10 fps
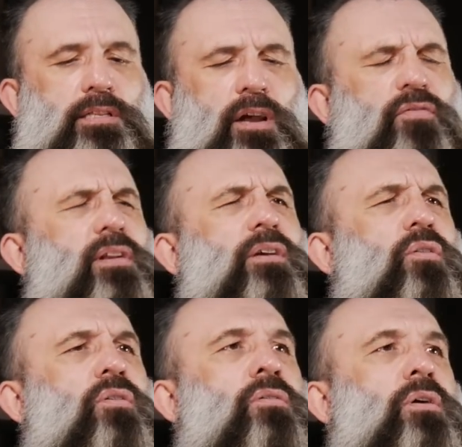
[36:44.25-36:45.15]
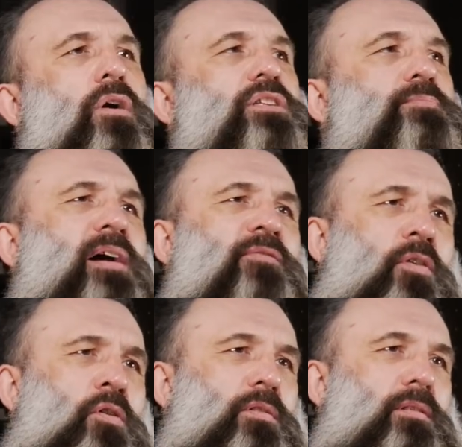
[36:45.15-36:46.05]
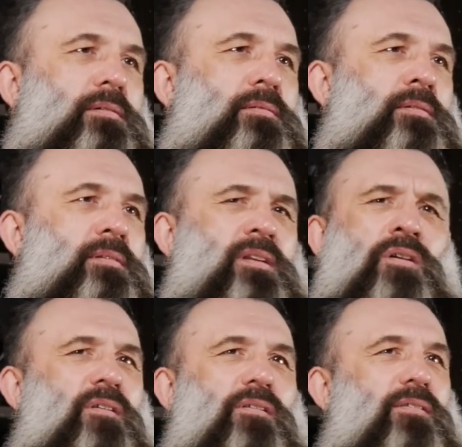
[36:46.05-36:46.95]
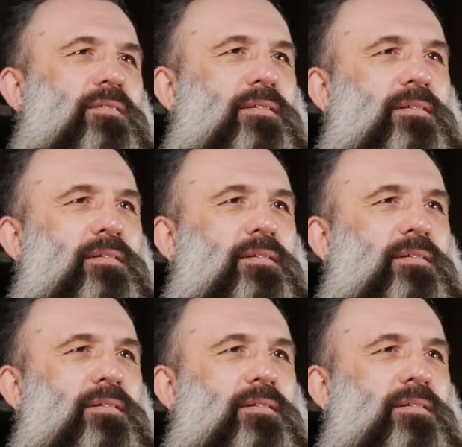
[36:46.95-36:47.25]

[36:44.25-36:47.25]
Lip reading: turn around and go, oh, it's my fault. No,